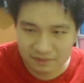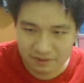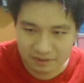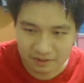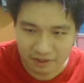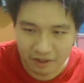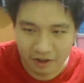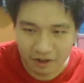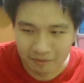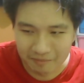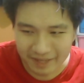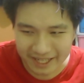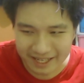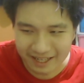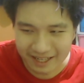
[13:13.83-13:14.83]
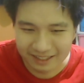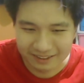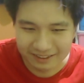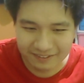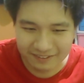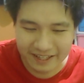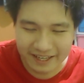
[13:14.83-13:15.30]
Oh my
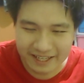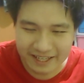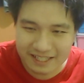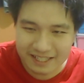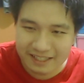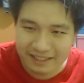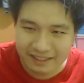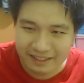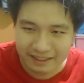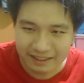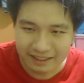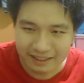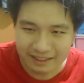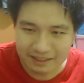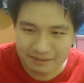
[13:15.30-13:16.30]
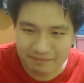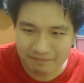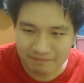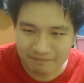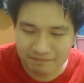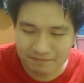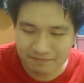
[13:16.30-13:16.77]
god, okay. I
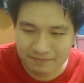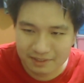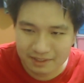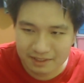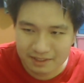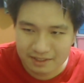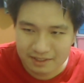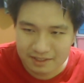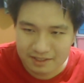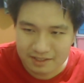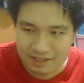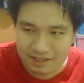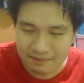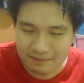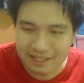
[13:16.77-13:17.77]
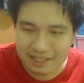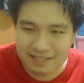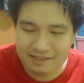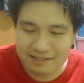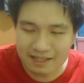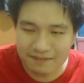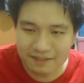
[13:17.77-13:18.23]
mean,
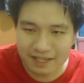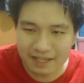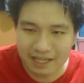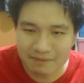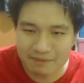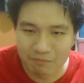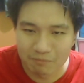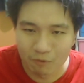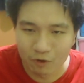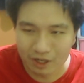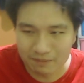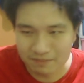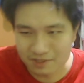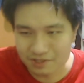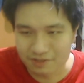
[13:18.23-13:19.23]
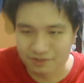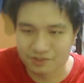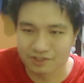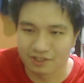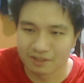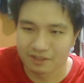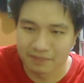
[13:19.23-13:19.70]
there's definitely gonna be more episodes,
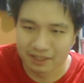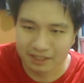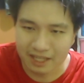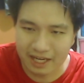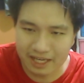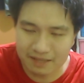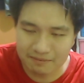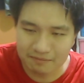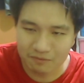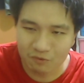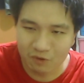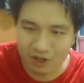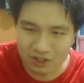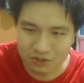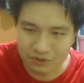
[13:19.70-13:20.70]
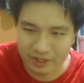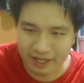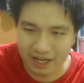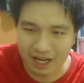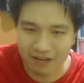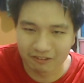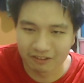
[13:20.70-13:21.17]
you know, but I am wondering
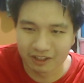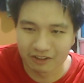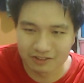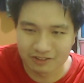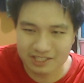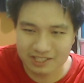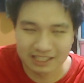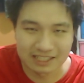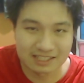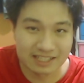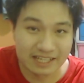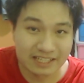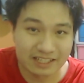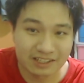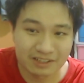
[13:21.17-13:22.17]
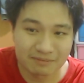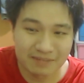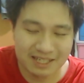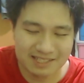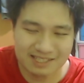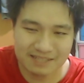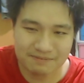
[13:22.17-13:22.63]
how long it's gonna take, you know.
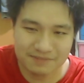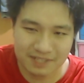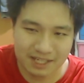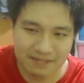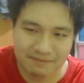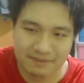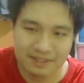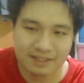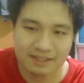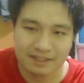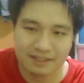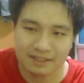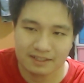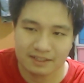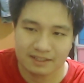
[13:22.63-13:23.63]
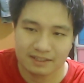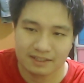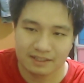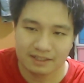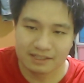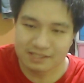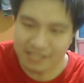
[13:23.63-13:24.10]
But at the same time,
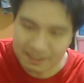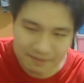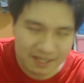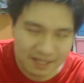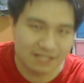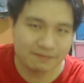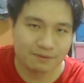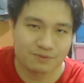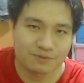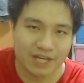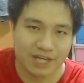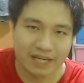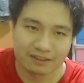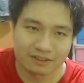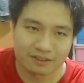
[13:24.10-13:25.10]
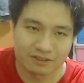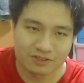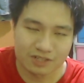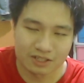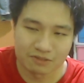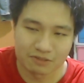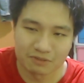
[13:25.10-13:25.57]
it's abbysfm channel, you know,
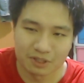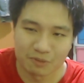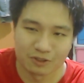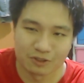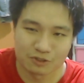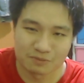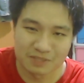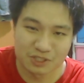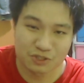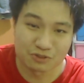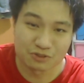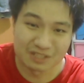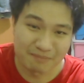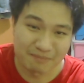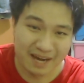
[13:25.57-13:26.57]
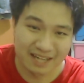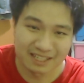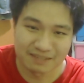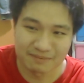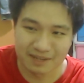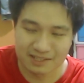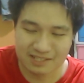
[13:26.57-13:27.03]
so I don't really want to be too
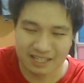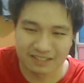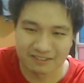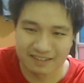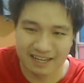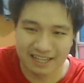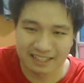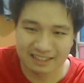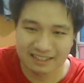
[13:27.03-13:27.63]
demanding, because I know that